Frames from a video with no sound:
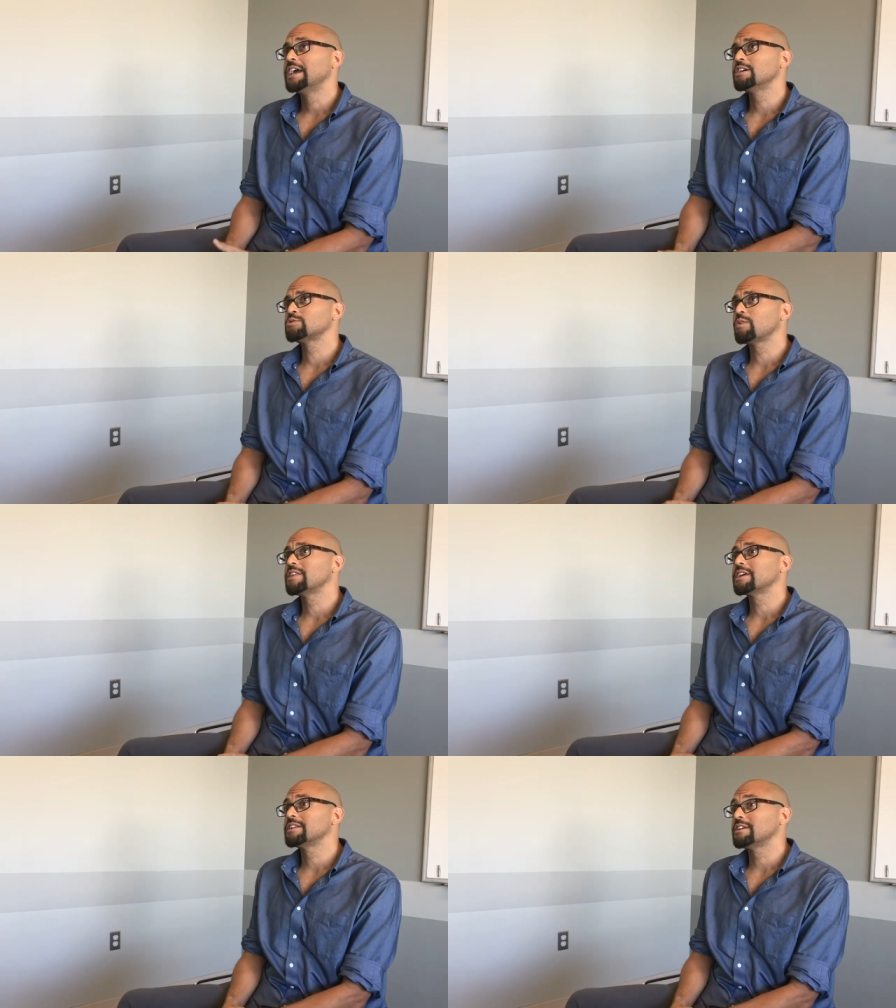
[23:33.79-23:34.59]
Here's where I
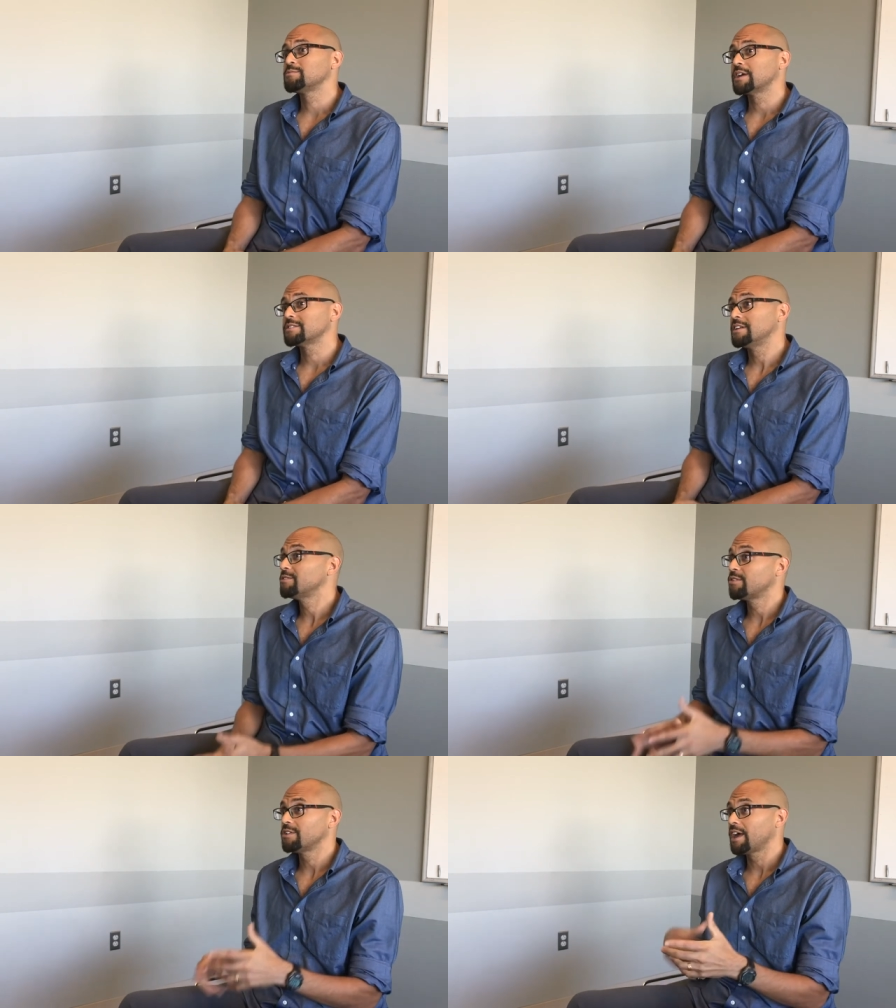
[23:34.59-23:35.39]
think it does make sense
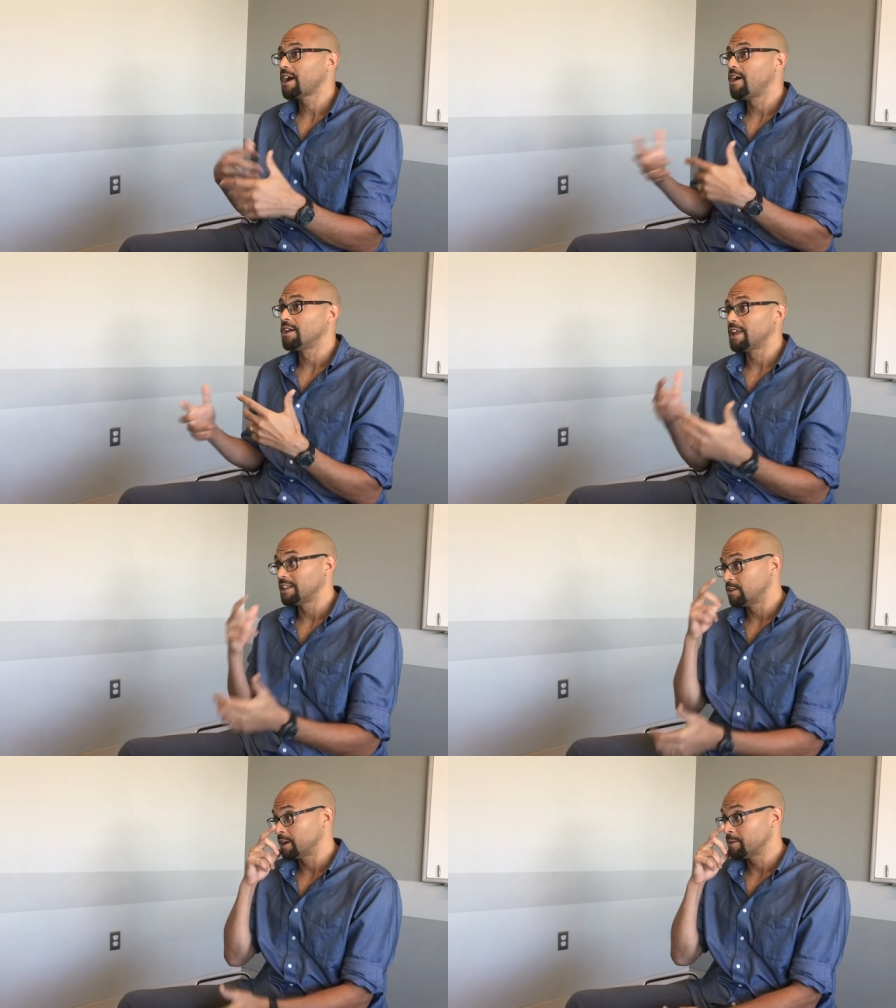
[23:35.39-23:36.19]
for like
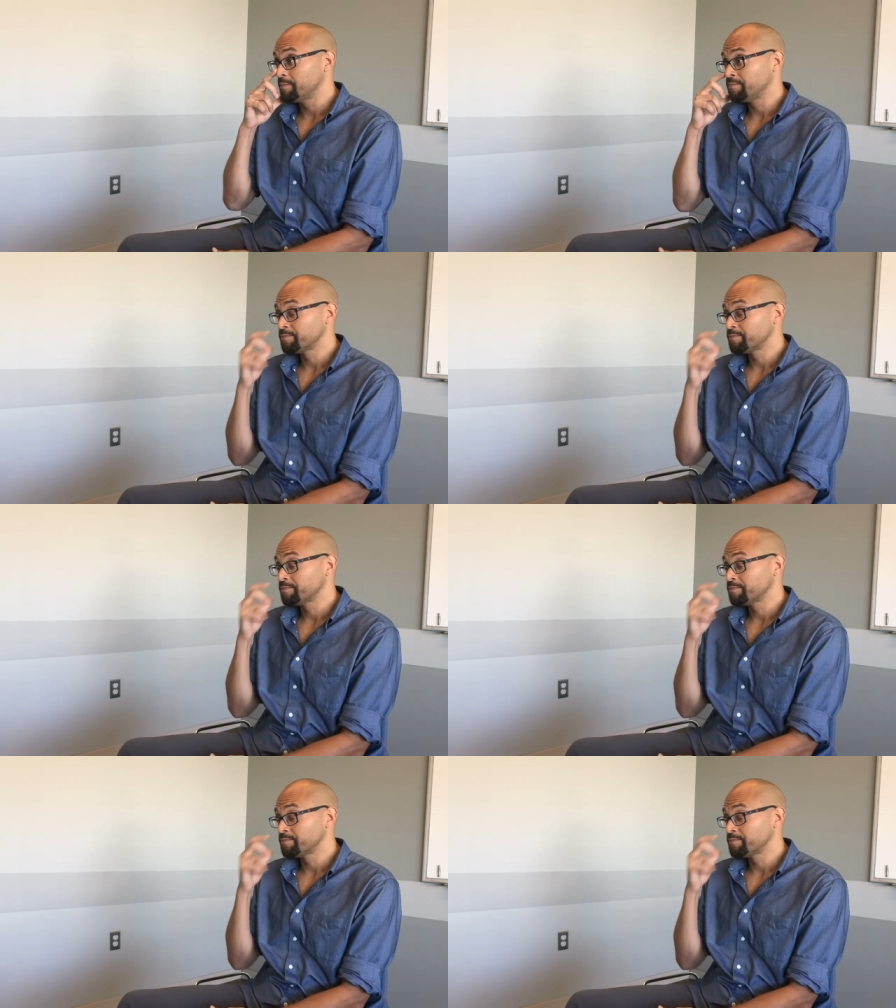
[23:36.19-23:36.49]
online learning